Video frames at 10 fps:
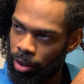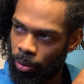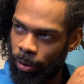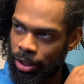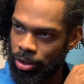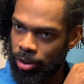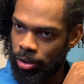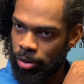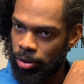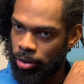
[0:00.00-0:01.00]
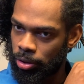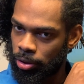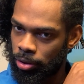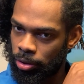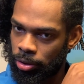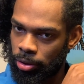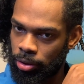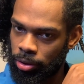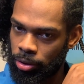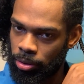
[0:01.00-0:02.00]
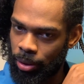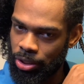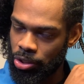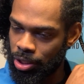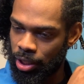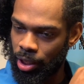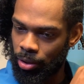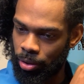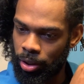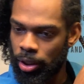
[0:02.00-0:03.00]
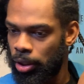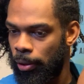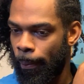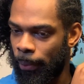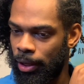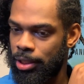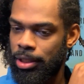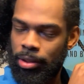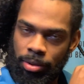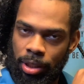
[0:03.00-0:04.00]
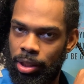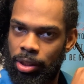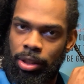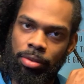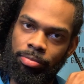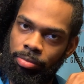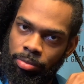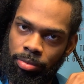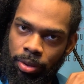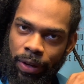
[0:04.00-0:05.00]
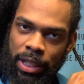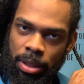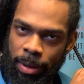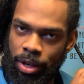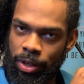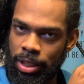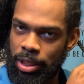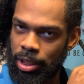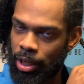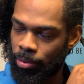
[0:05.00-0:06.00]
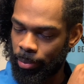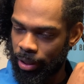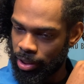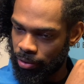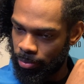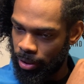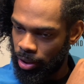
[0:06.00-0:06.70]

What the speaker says: A wash and stay? I don't know. But it's, the fact of the matter is, it's not a quick process for me.